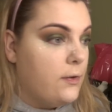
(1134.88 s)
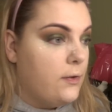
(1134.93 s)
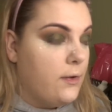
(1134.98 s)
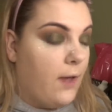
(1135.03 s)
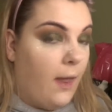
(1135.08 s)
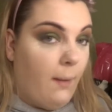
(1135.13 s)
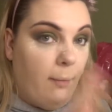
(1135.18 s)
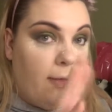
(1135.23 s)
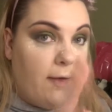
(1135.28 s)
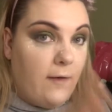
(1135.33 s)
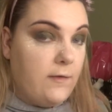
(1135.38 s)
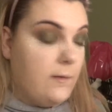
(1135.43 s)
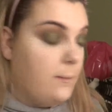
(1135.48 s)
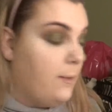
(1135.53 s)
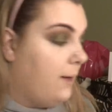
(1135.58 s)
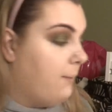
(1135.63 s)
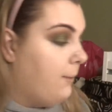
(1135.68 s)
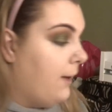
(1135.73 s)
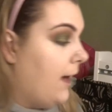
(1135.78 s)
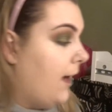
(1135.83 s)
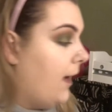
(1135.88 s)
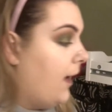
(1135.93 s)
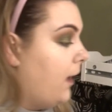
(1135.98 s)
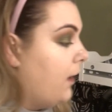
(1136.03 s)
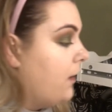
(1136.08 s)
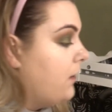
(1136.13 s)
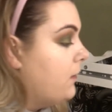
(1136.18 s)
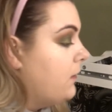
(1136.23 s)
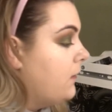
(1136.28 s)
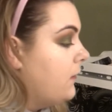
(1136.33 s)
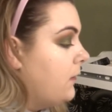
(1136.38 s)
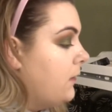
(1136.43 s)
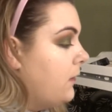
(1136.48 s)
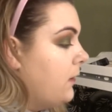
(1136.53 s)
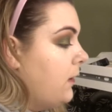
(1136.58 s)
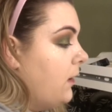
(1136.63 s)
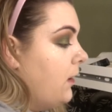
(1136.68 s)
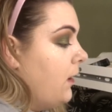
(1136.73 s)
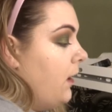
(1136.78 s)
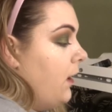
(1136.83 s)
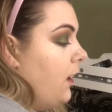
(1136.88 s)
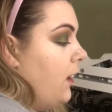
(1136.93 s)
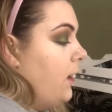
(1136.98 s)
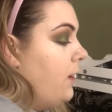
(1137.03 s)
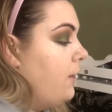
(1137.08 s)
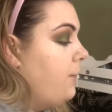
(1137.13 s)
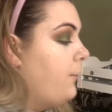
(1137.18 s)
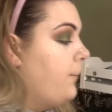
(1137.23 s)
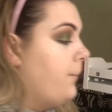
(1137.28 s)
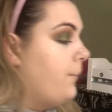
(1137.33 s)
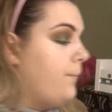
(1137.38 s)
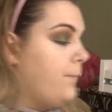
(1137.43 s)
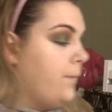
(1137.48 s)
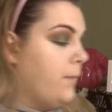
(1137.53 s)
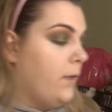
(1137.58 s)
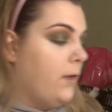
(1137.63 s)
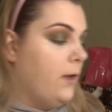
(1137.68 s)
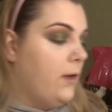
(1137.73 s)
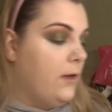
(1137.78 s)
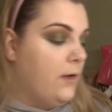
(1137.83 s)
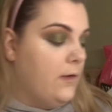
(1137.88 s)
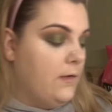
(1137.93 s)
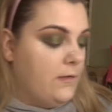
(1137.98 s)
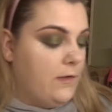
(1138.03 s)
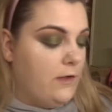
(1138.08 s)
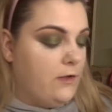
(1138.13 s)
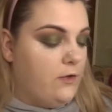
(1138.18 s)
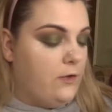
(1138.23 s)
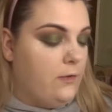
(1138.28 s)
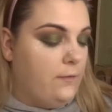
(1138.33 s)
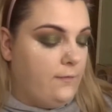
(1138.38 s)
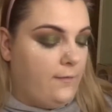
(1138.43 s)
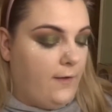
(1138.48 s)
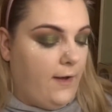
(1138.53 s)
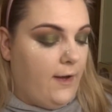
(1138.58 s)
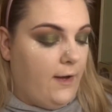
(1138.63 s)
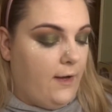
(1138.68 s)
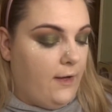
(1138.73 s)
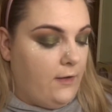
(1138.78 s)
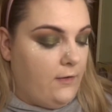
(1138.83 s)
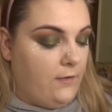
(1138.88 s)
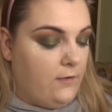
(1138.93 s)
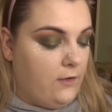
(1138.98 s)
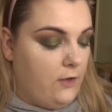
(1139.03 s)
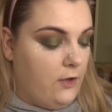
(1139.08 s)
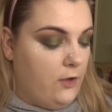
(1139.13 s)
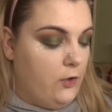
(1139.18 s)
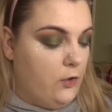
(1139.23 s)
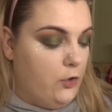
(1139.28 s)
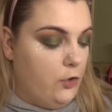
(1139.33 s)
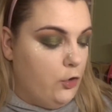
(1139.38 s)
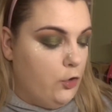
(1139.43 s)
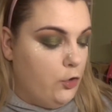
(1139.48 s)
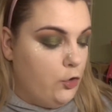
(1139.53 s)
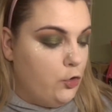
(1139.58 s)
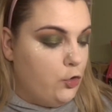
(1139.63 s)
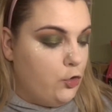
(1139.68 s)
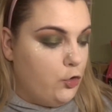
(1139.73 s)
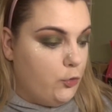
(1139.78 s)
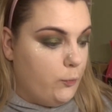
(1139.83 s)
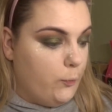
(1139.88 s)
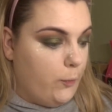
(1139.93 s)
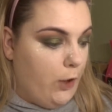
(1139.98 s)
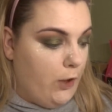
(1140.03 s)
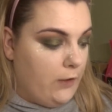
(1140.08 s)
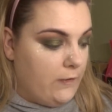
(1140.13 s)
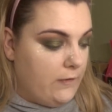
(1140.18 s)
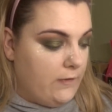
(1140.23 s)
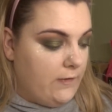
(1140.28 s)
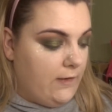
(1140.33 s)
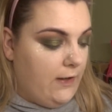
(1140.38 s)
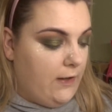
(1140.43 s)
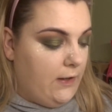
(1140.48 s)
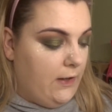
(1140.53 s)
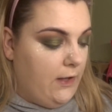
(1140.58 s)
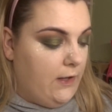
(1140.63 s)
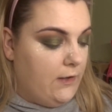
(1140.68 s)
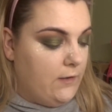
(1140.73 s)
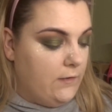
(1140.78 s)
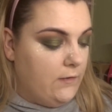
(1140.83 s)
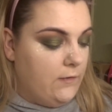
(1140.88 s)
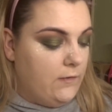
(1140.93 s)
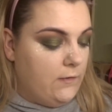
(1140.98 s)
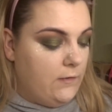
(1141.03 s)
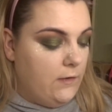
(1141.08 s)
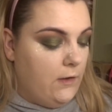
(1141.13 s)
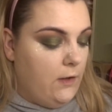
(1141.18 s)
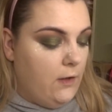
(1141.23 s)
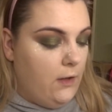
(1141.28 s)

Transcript: like, plays a big part. Because I do find some concealers,